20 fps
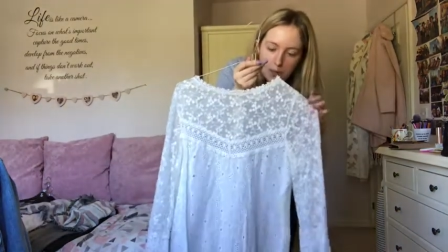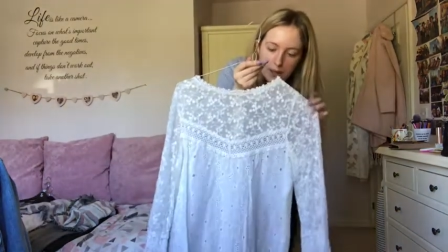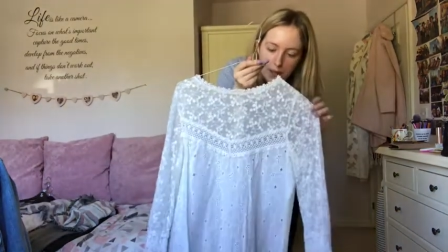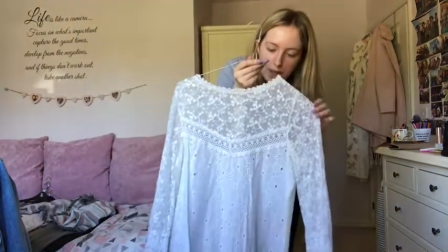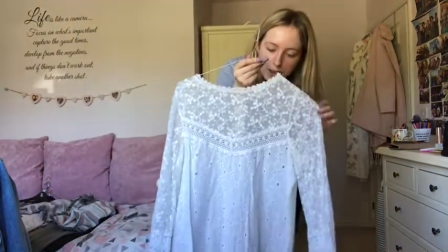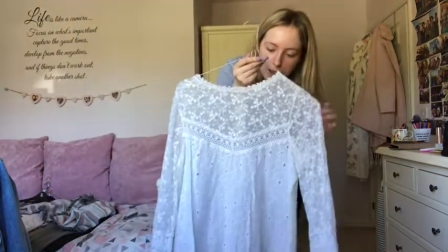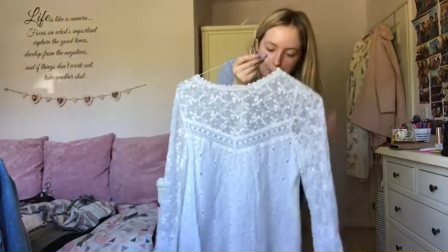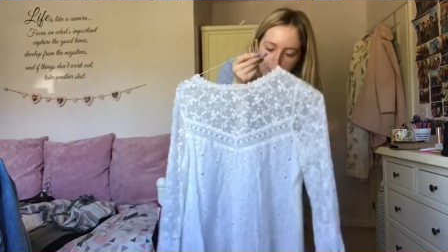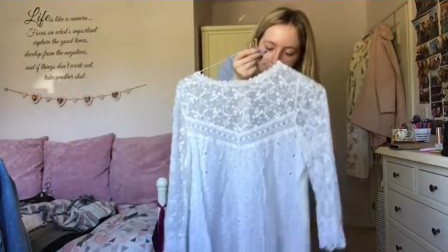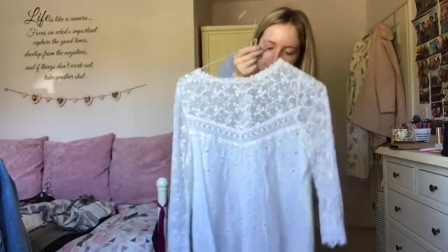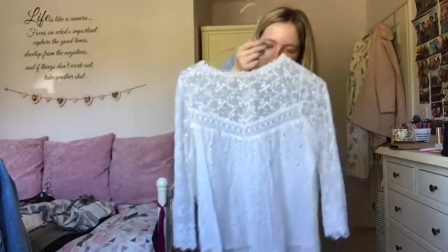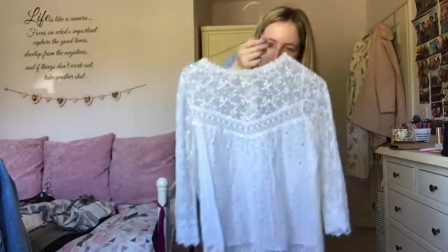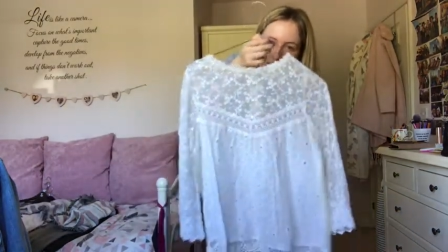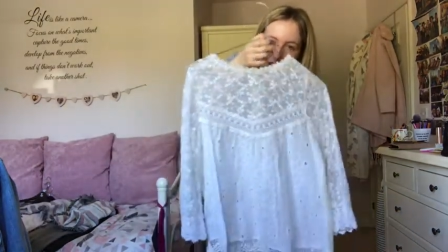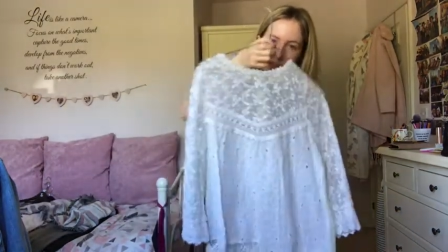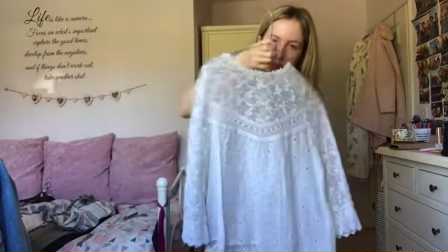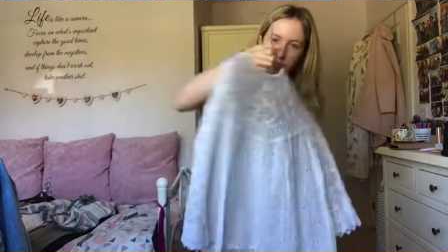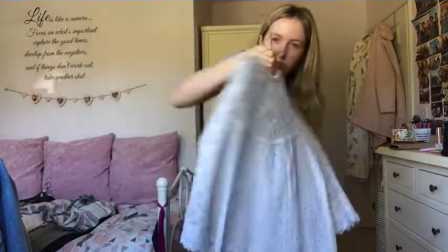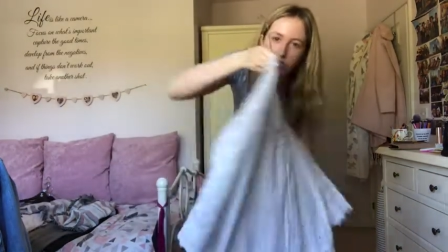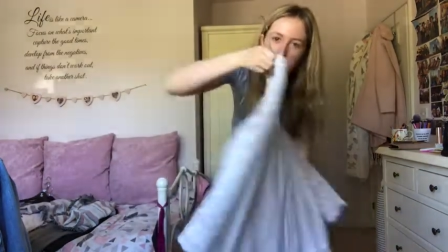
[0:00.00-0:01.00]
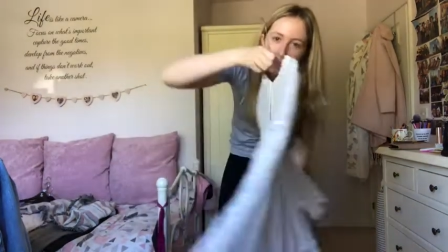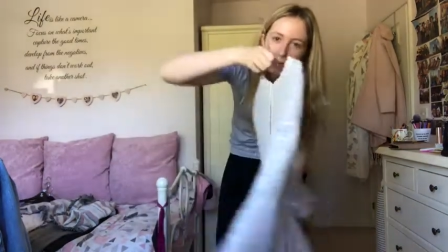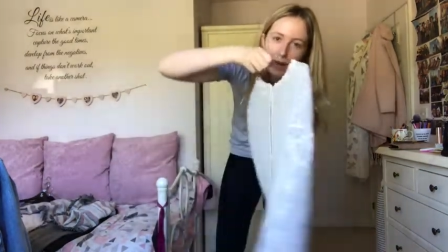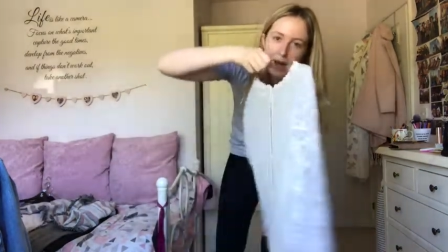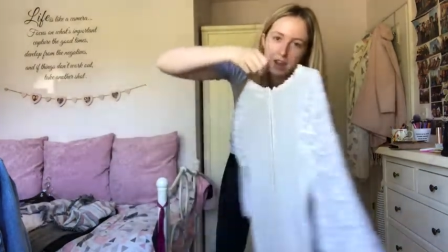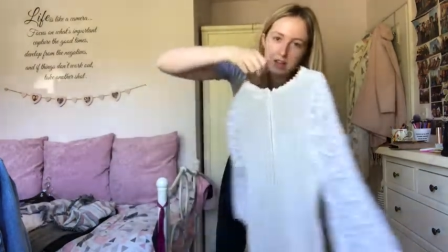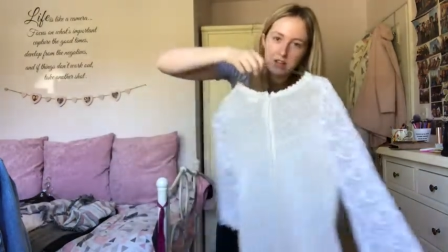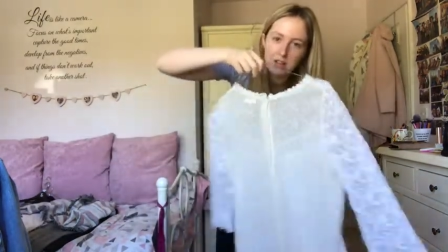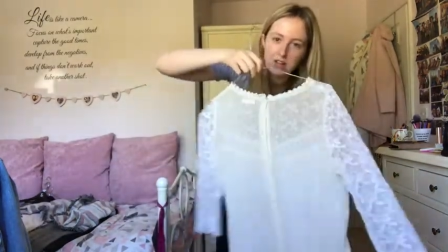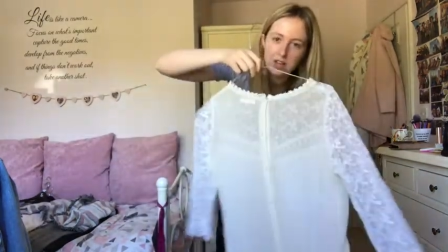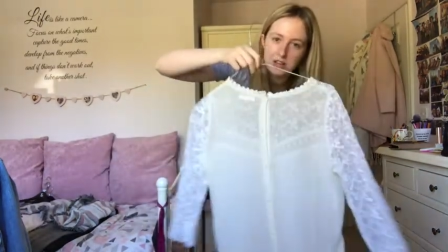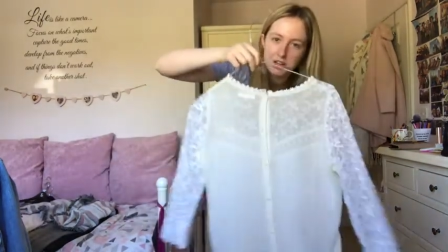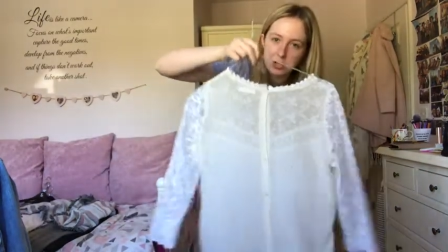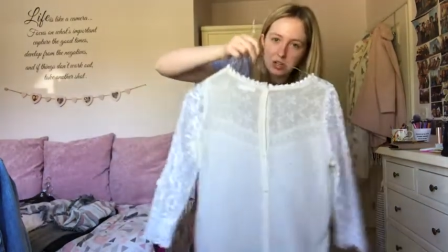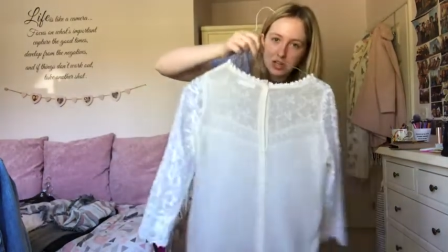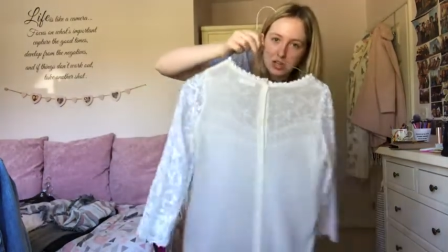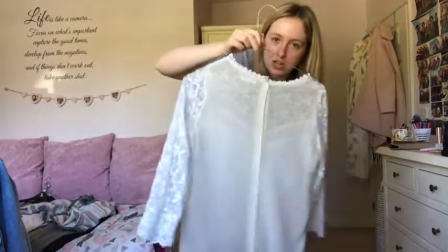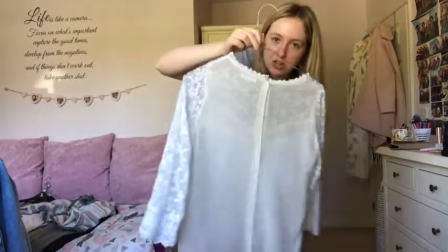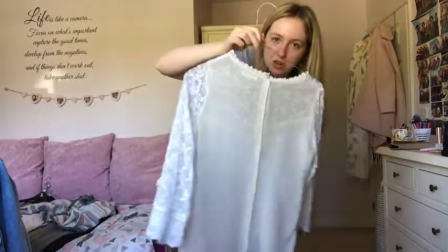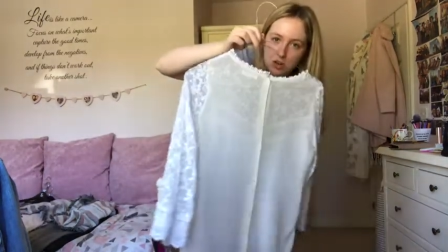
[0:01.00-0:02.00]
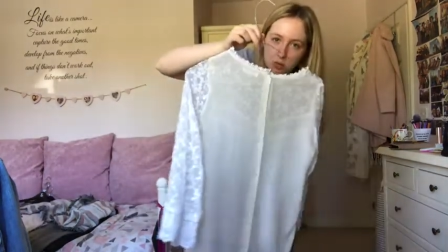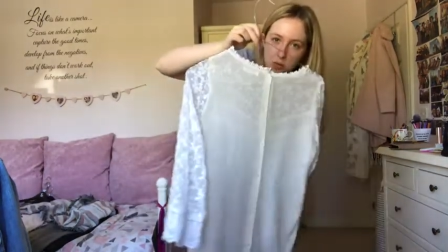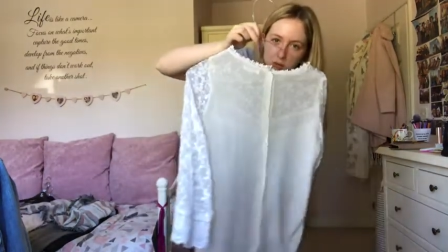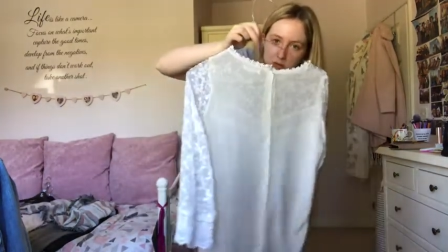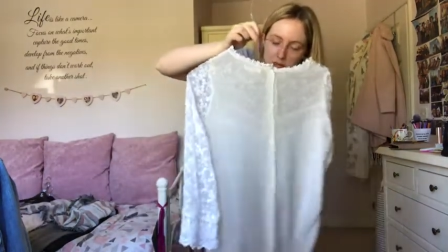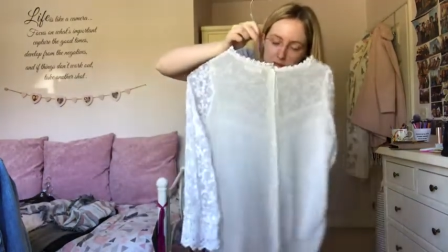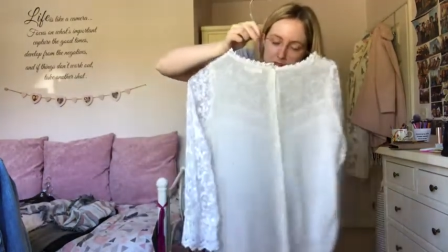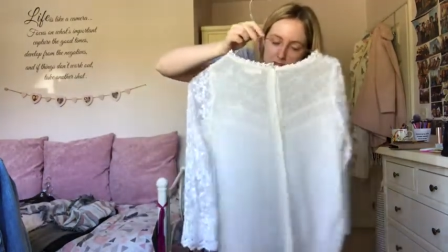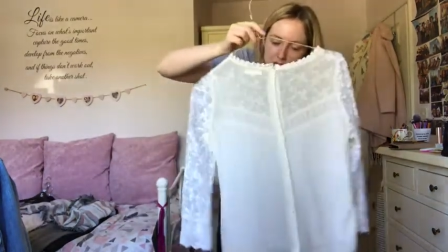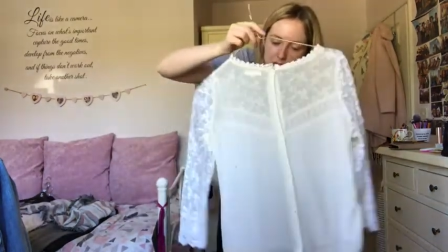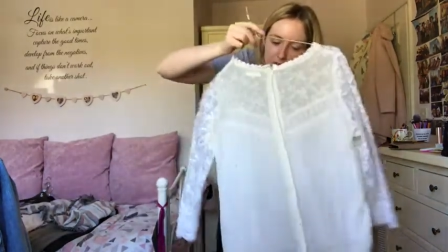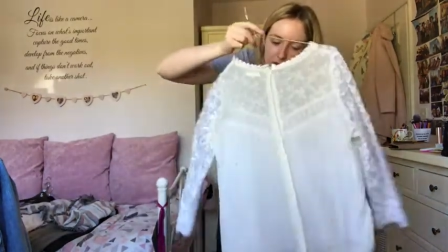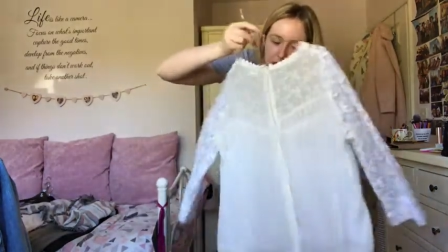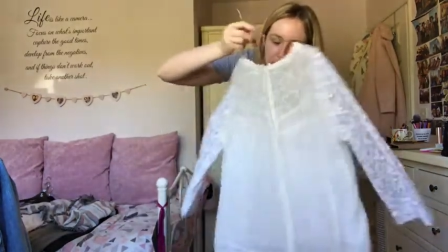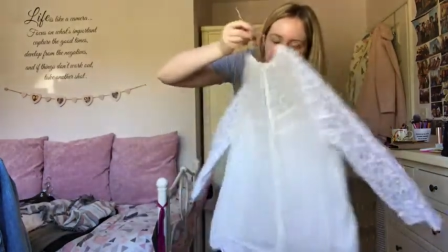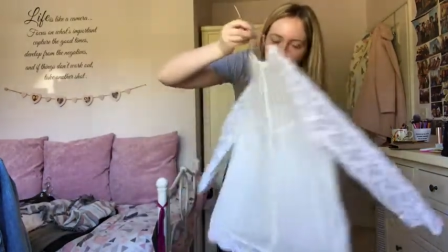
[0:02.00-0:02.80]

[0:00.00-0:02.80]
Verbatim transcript: Um, it's see-through at the back, so you need, do need a top underneath it,